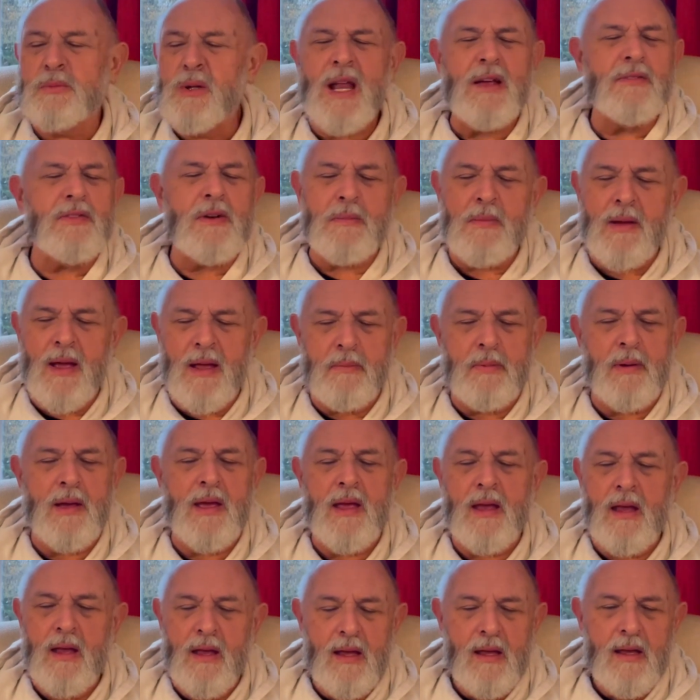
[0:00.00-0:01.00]
whatever it may
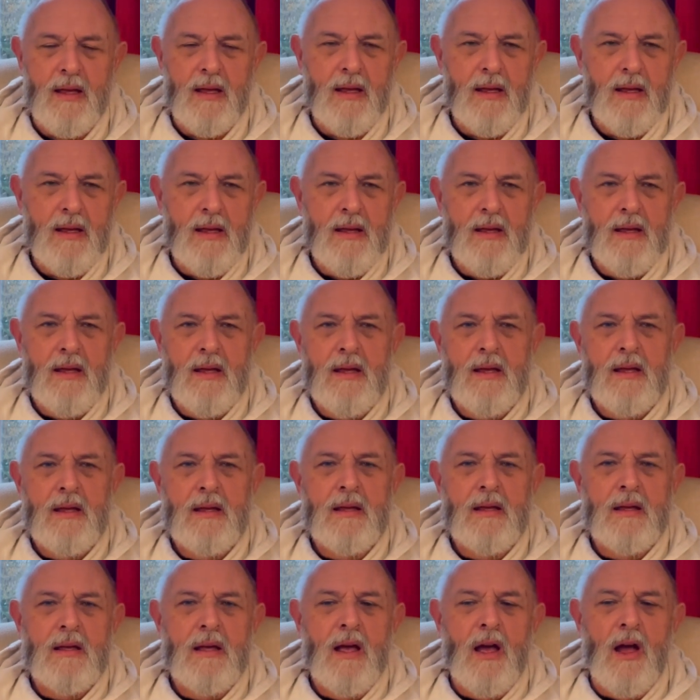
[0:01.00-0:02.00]
be,
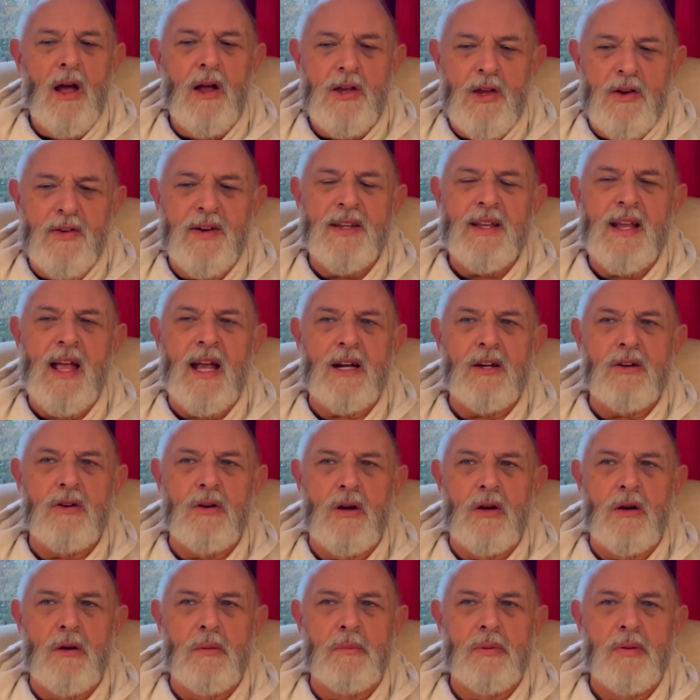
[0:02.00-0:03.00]
and you're in that
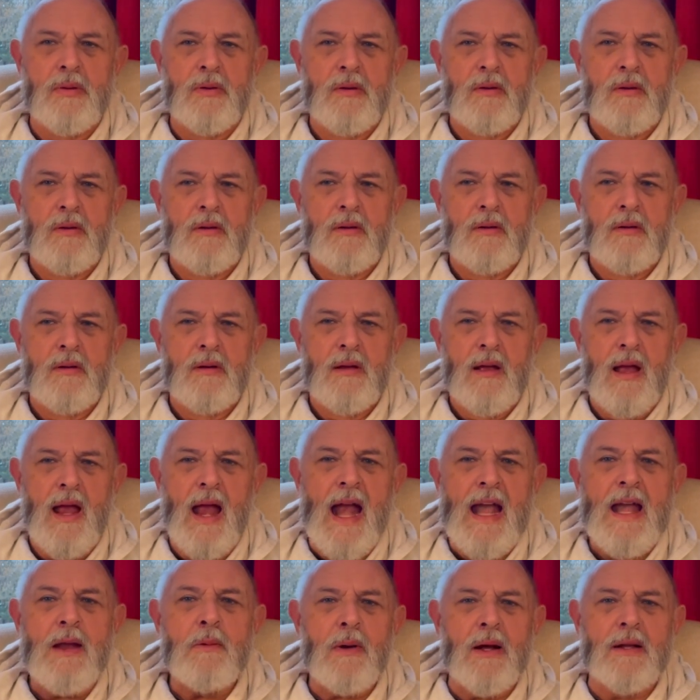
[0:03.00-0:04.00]
group,
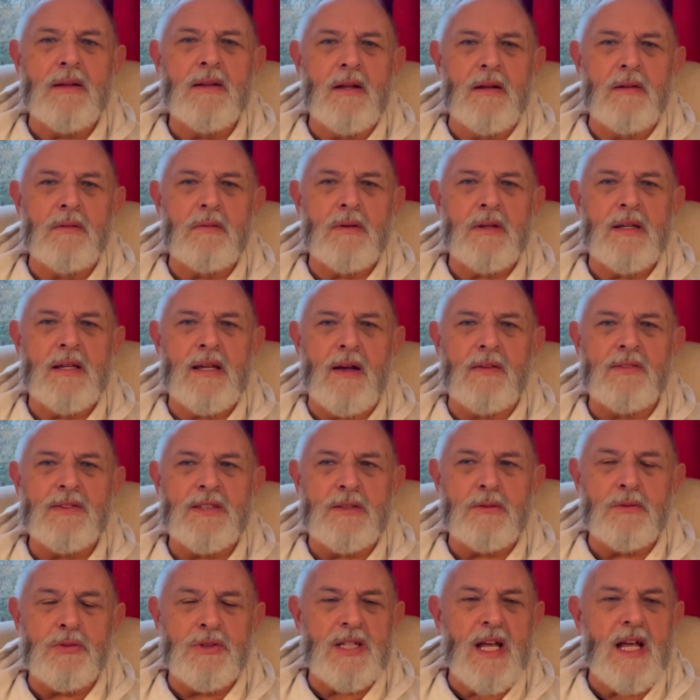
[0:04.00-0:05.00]
anyone that gives
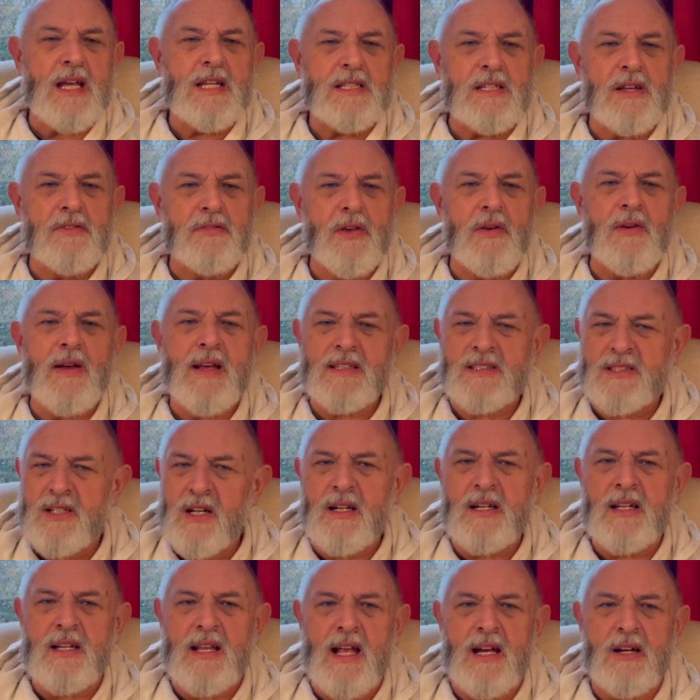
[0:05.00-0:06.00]
an alternative view
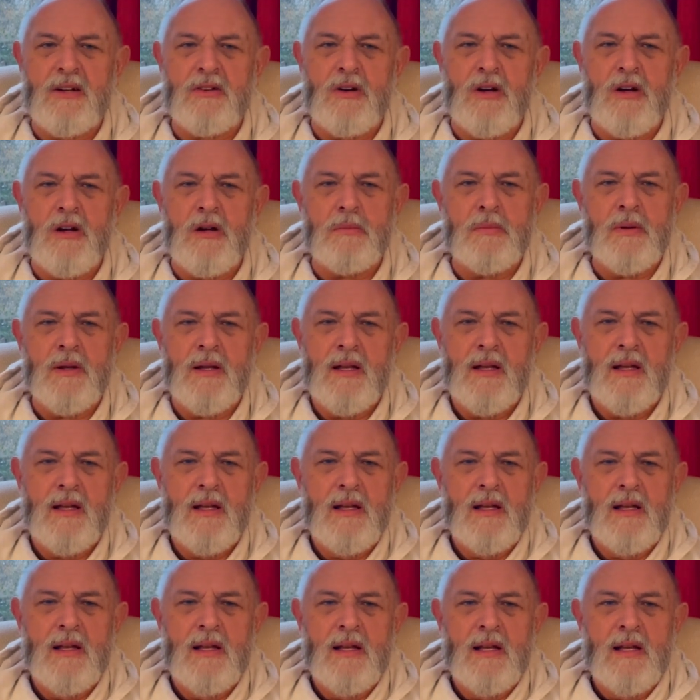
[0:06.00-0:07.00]
outside of that group
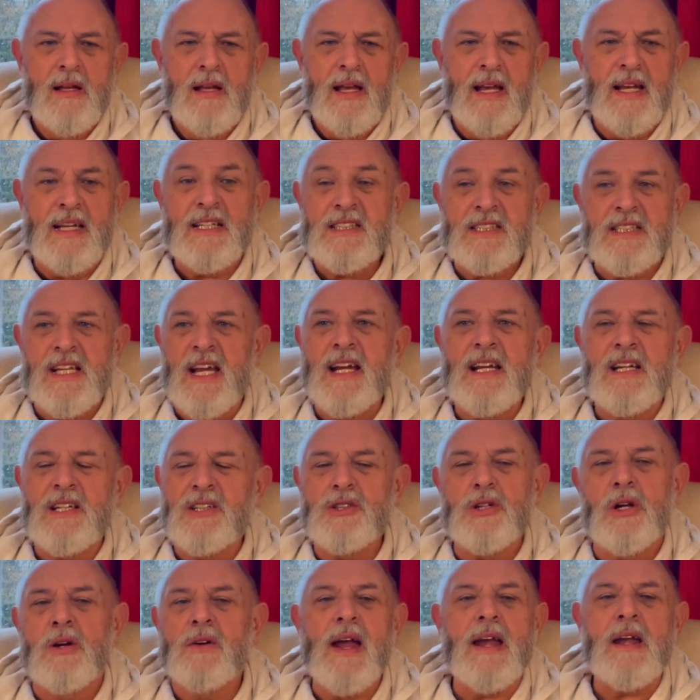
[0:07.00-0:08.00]
is seen
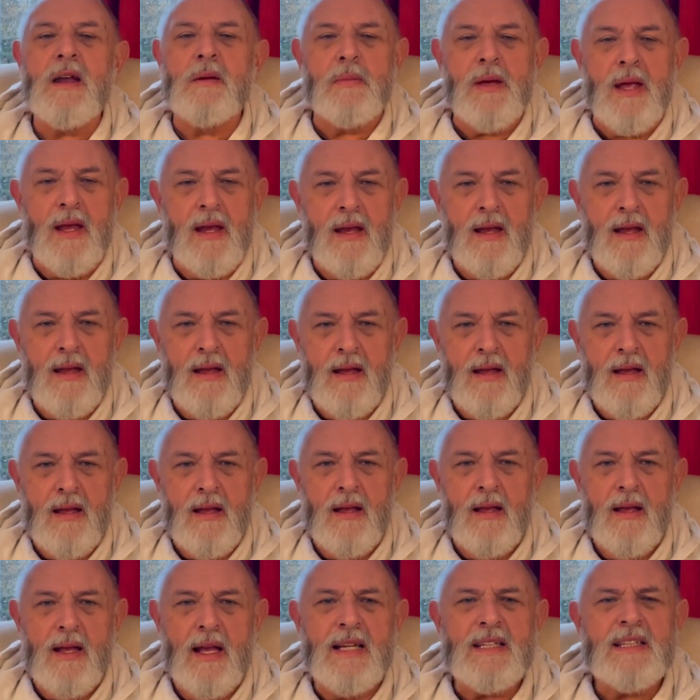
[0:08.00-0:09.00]
as your enemy.
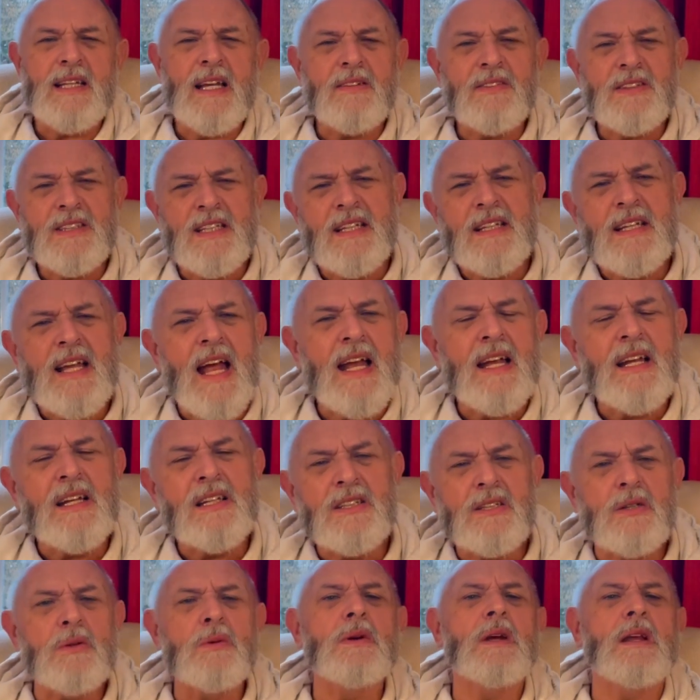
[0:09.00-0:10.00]
Instead of sitting down
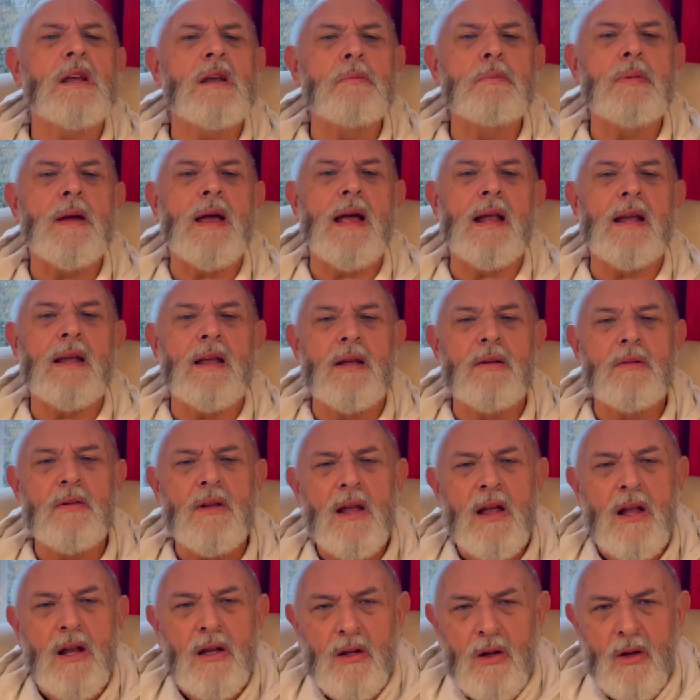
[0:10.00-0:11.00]
and talking about it
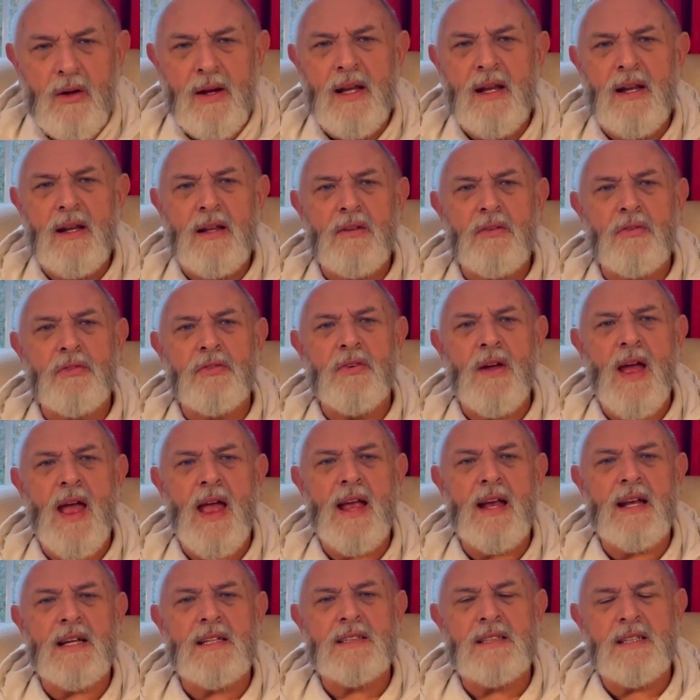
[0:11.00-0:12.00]
and looking at the
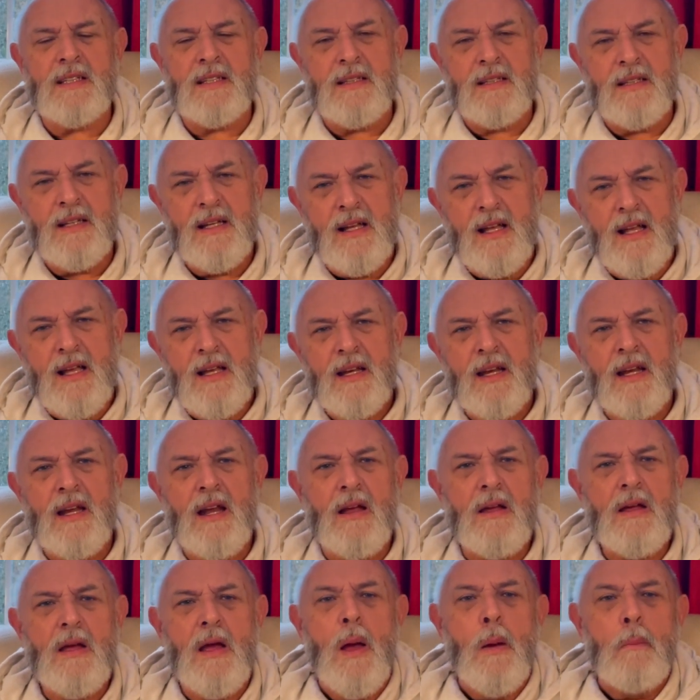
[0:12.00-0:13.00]
facts and, you
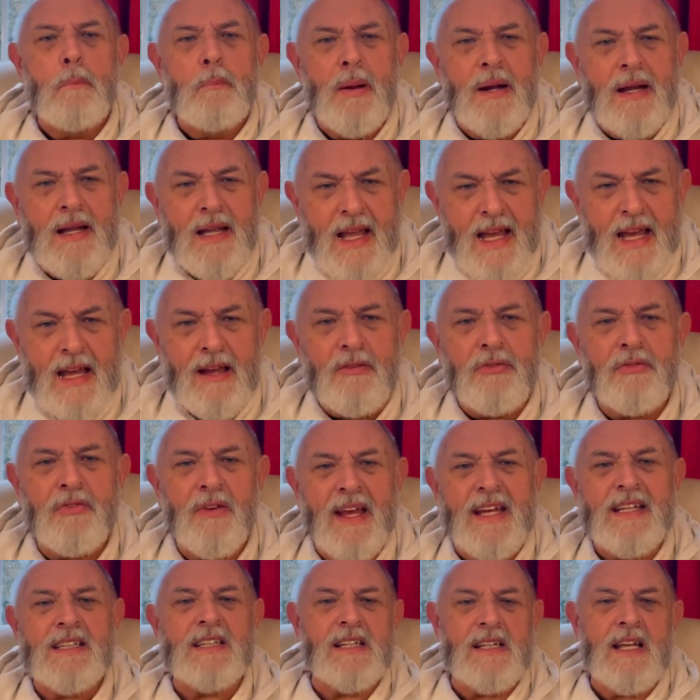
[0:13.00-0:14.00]
know, belief
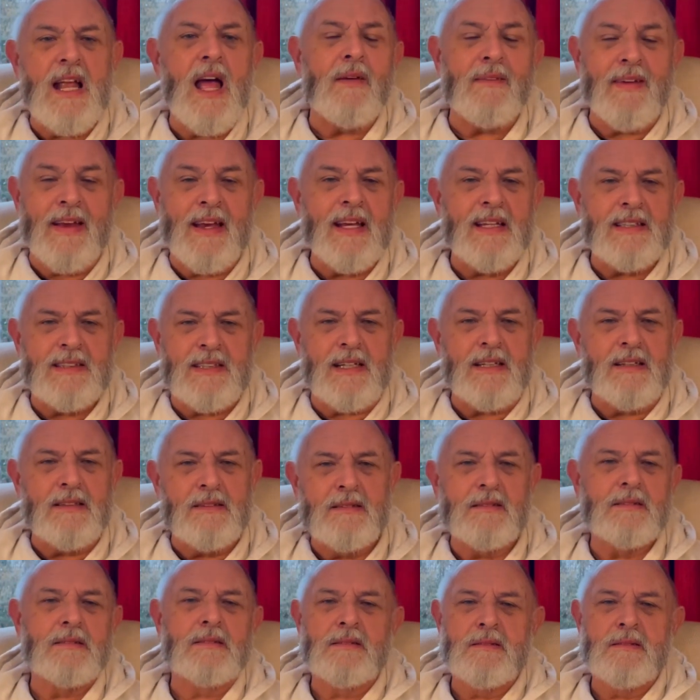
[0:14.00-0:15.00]
isn't knowing, is it?